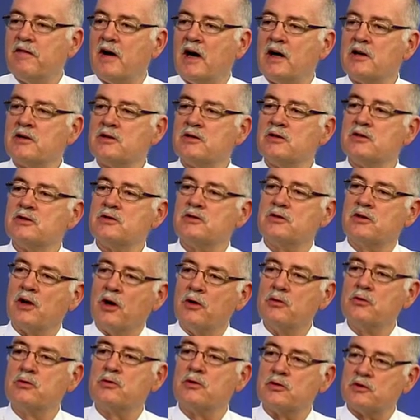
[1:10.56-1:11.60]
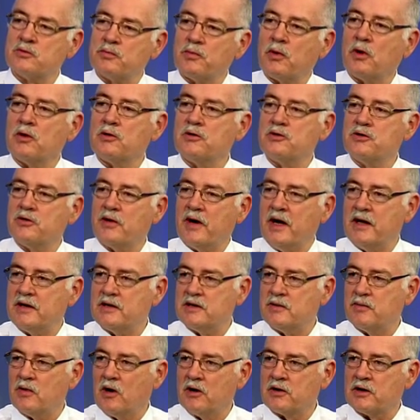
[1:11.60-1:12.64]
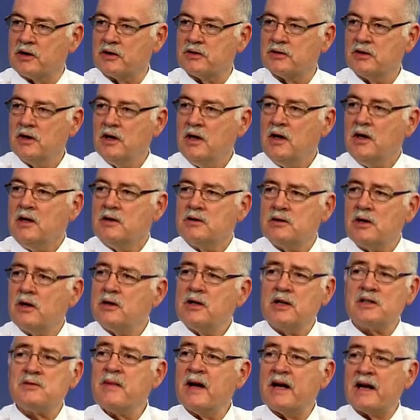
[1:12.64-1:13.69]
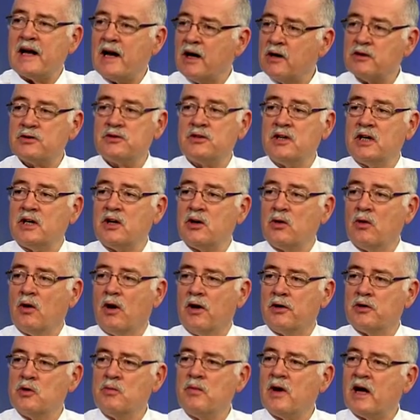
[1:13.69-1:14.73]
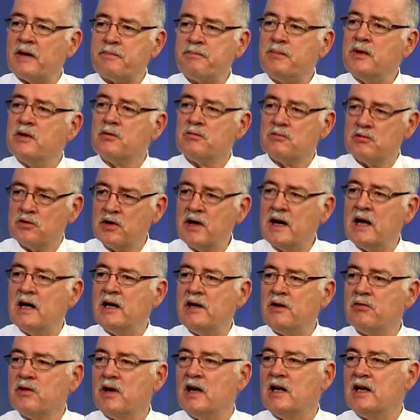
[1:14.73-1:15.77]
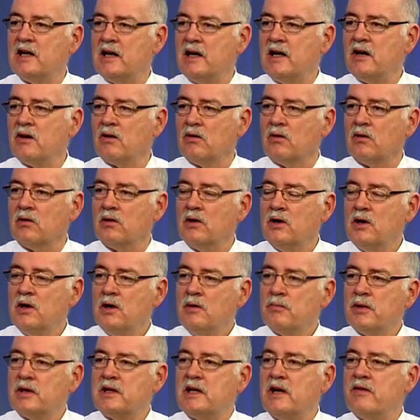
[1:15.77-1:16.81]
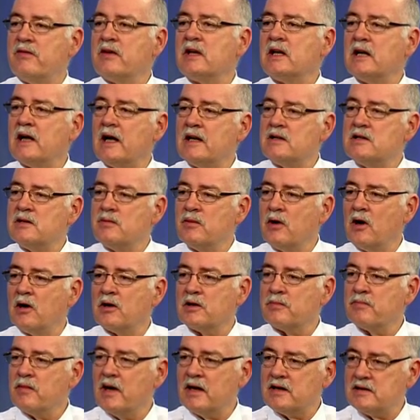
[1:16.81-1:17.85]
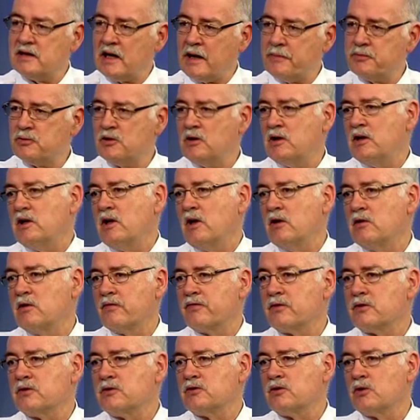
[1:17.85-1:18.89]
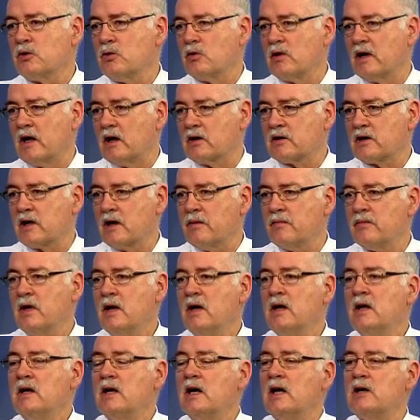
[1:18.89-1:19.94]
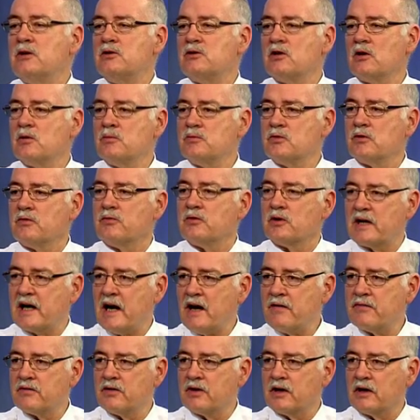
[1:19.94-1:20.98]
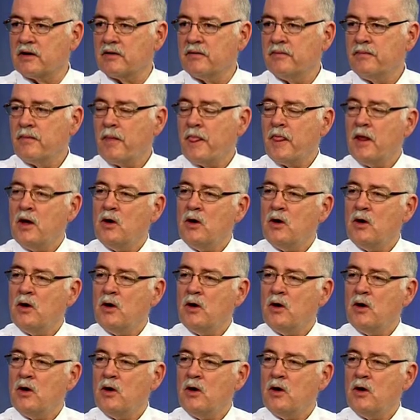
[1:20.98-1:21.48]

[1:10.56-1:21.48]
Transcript: And viruses don't respond to antibiotics. So it doesn't matter how sick you are. You might be really, really ill. Yeah. But giving an antibiotic makes absolutely no difference to your outcome in terms of recovering.